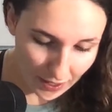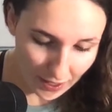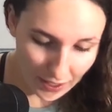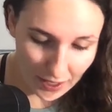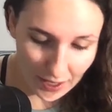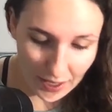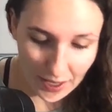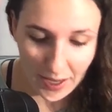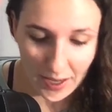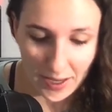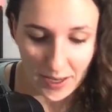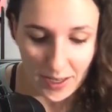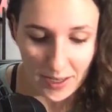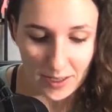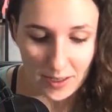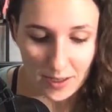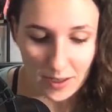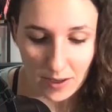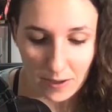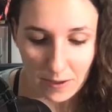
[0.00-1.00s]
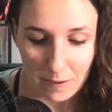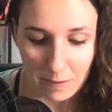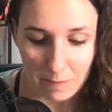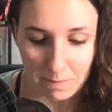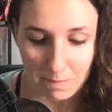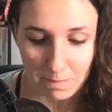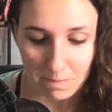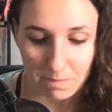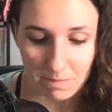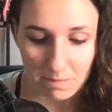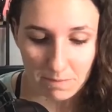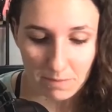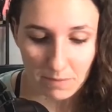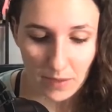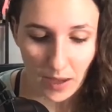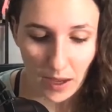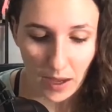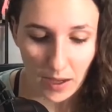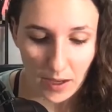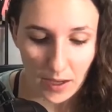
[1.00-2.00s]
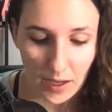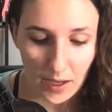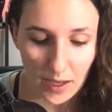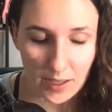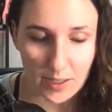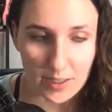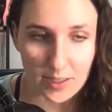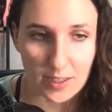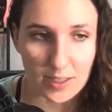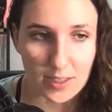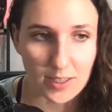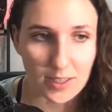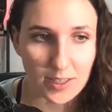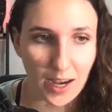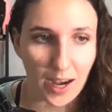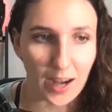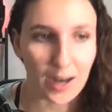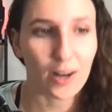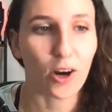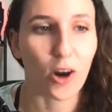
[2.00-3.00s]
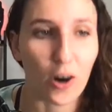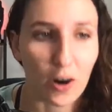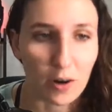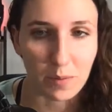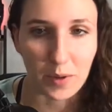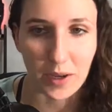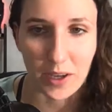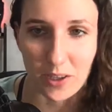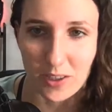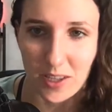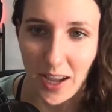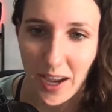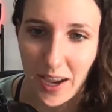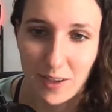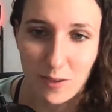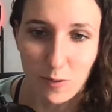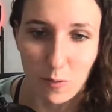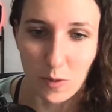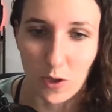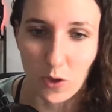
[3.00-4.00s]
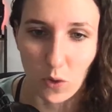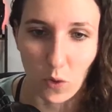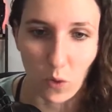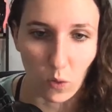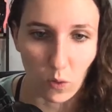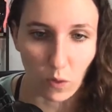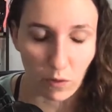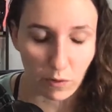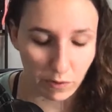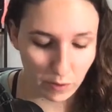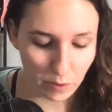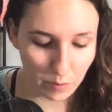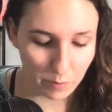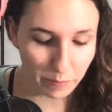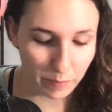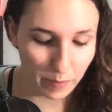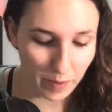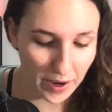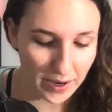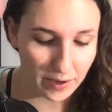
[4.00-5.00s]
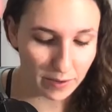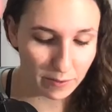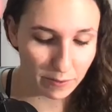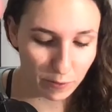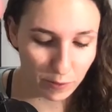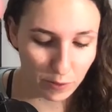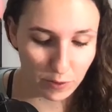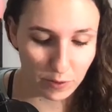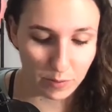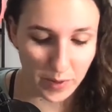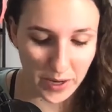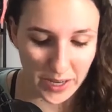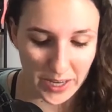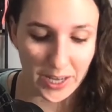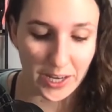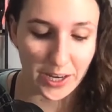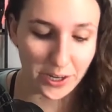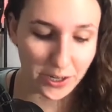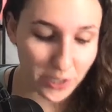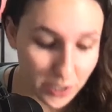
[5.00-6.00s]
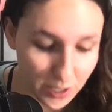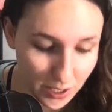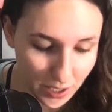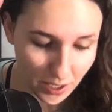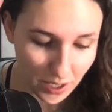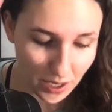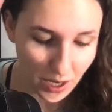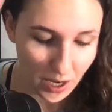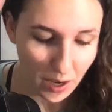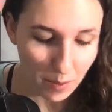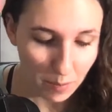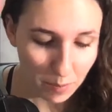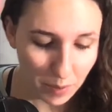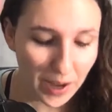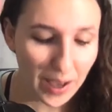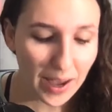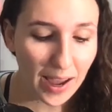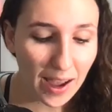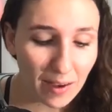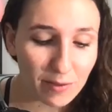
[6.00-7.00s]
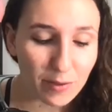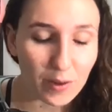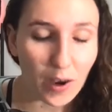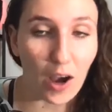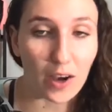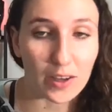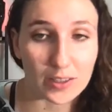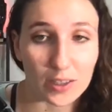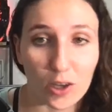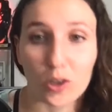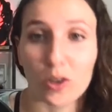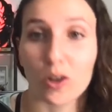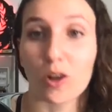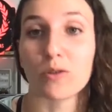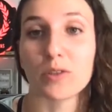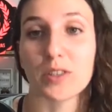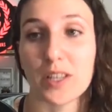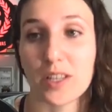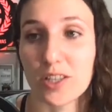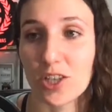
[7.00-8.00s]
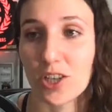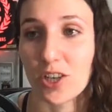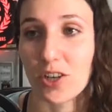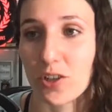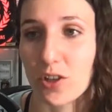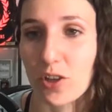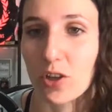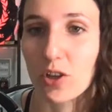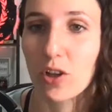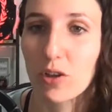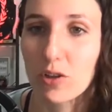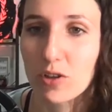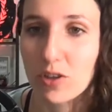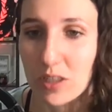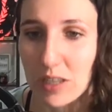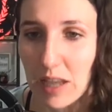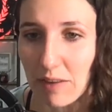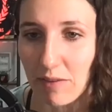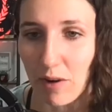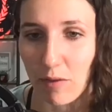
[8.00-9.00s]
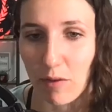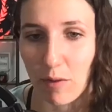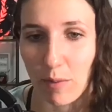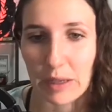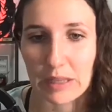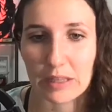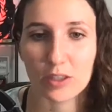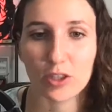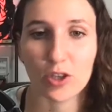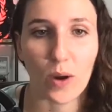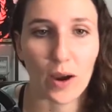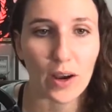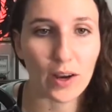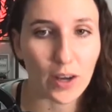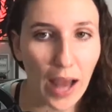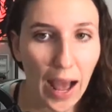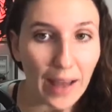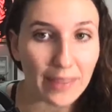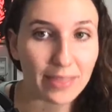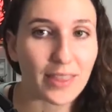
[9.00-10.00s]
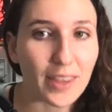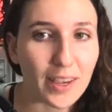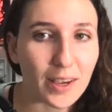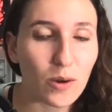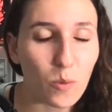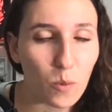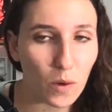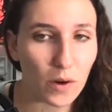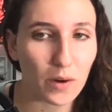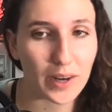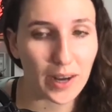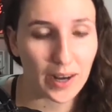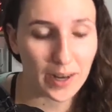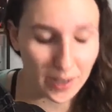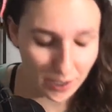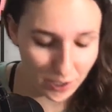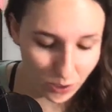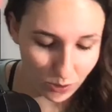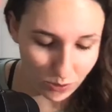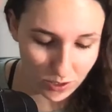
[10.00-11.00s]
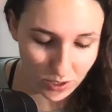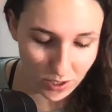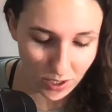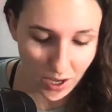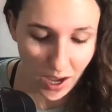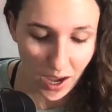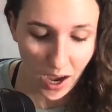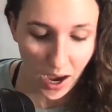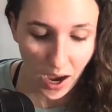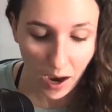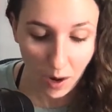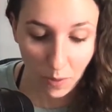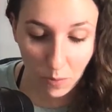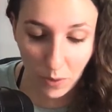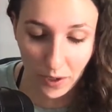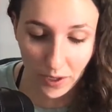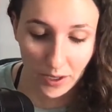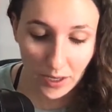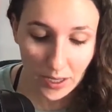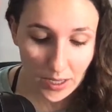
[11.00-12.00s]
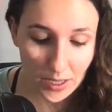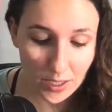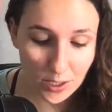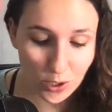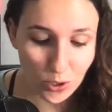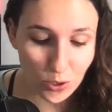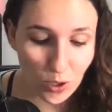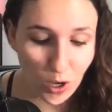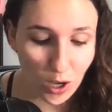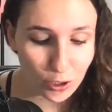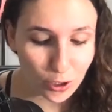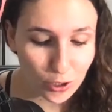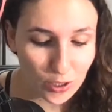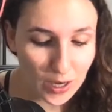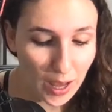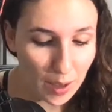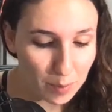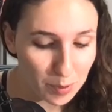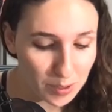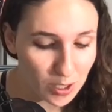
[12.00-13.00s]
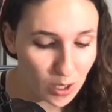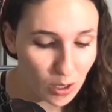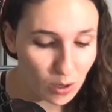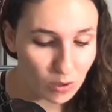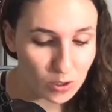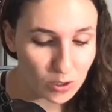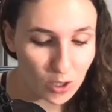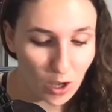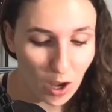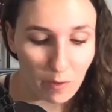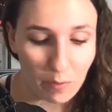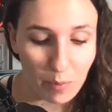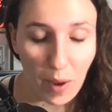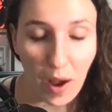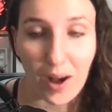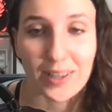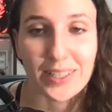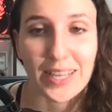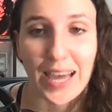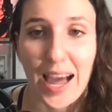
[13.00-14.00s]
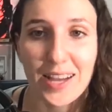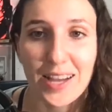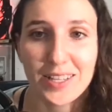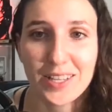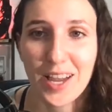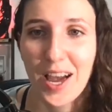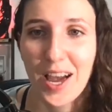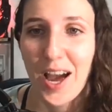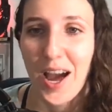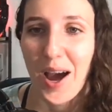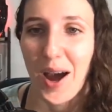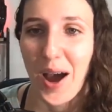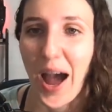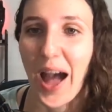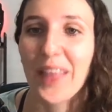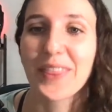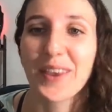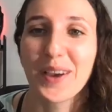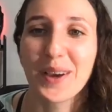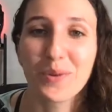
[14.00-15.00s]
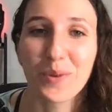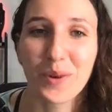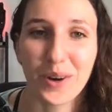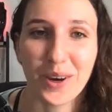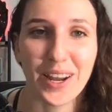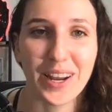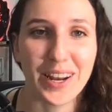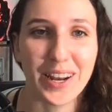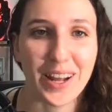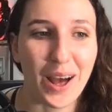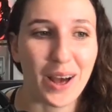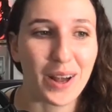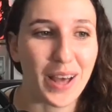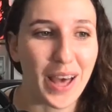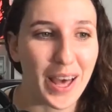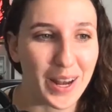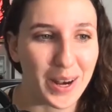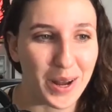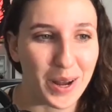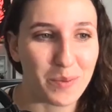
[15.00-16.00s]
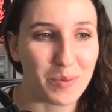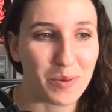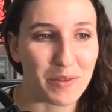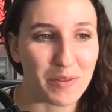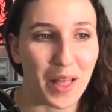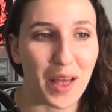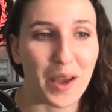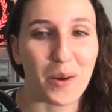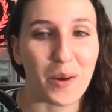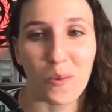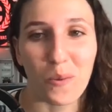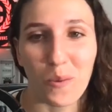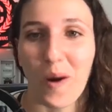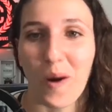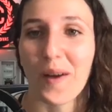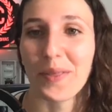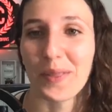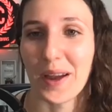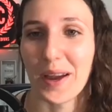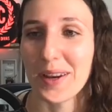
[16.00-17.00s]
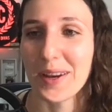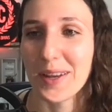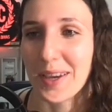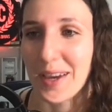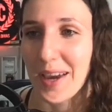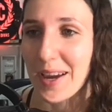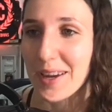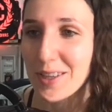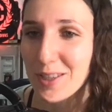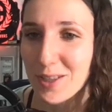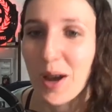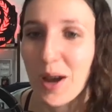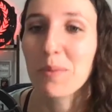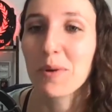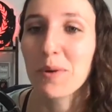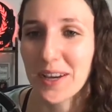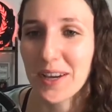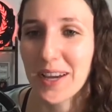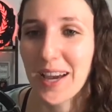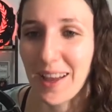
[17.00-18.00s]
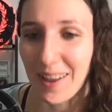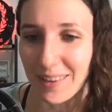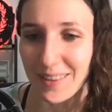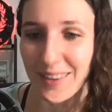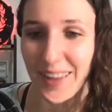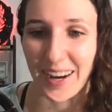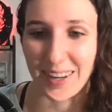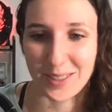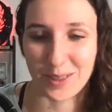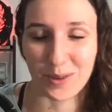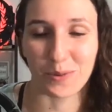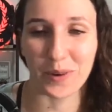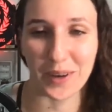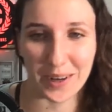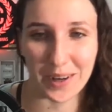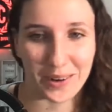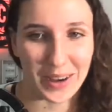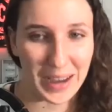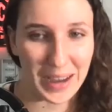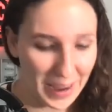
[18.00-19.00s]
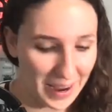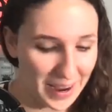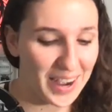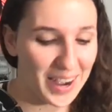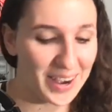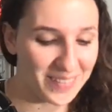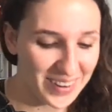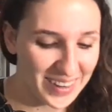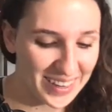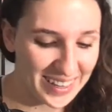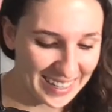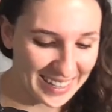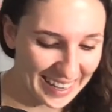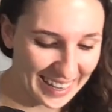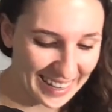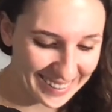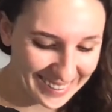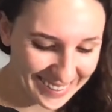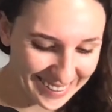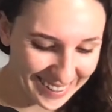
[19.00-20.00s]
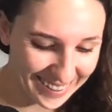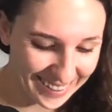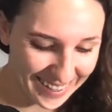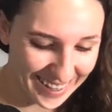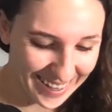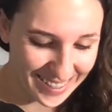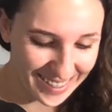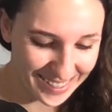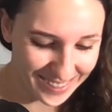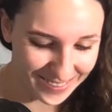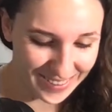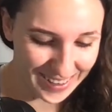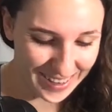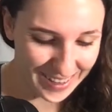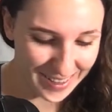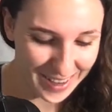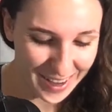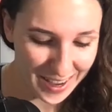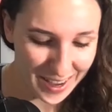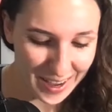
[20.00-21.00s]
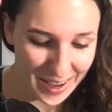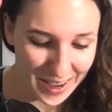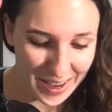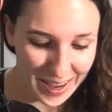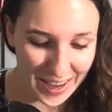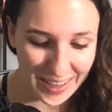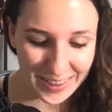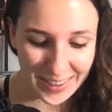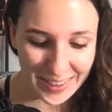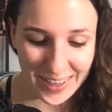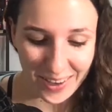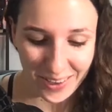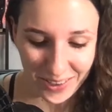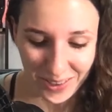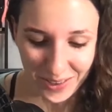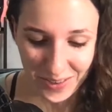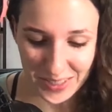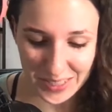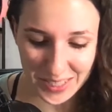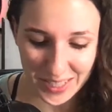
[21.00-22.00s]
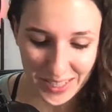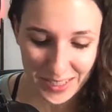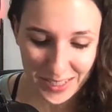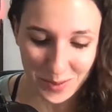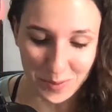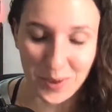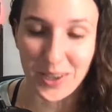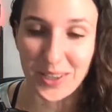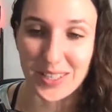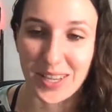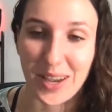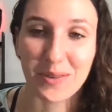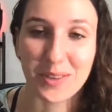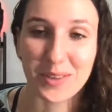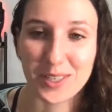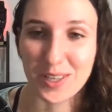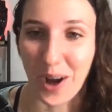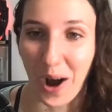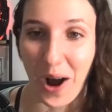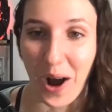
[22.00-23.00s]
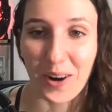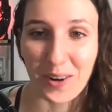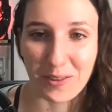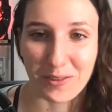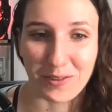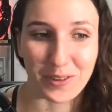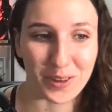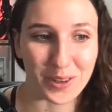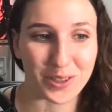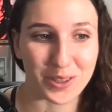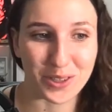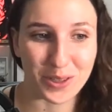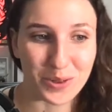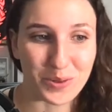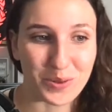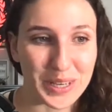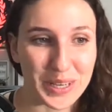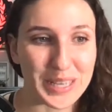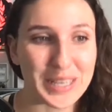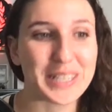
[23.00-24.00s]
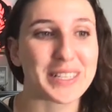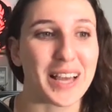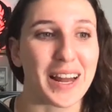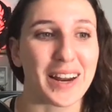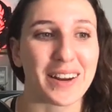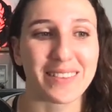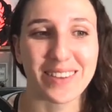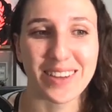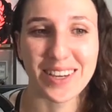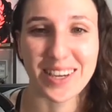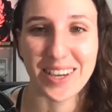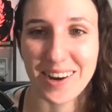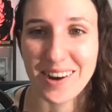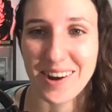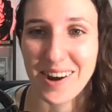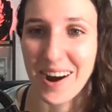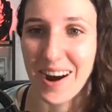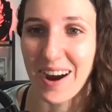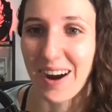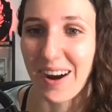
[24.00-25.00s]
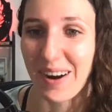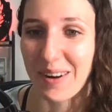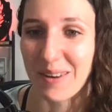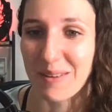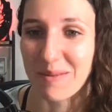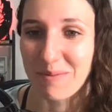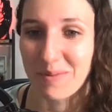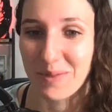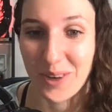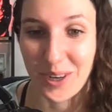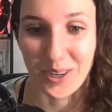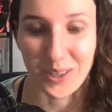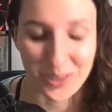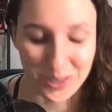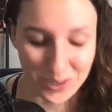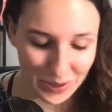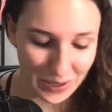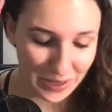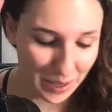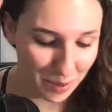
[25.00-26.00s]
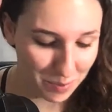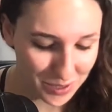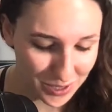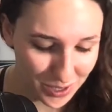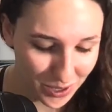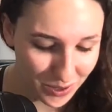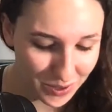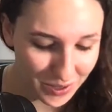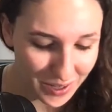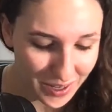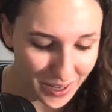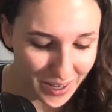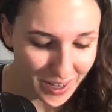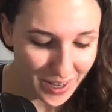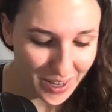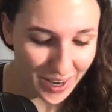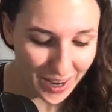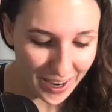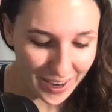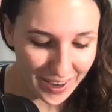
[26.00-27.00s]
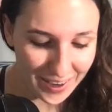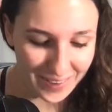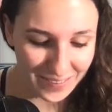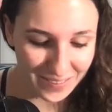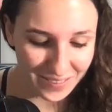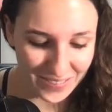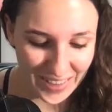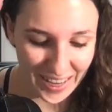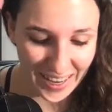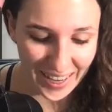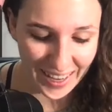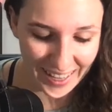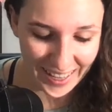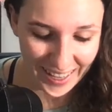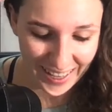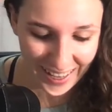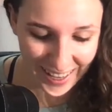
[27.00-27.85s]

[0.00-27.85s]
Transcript: And it's kind of hard because that has been the goal for mine for many years. But I have gotten close this year, the closest I've ever been. So I think we're getting close. I wanted to hit 200 episodes of podcasts. I think we're going to end up with like 198. So I'm going to count that as a win, okay? I'm going to count that as a win. And the only reason is because I was gone for 2 weeks out of the year. Couldn't do an episode. I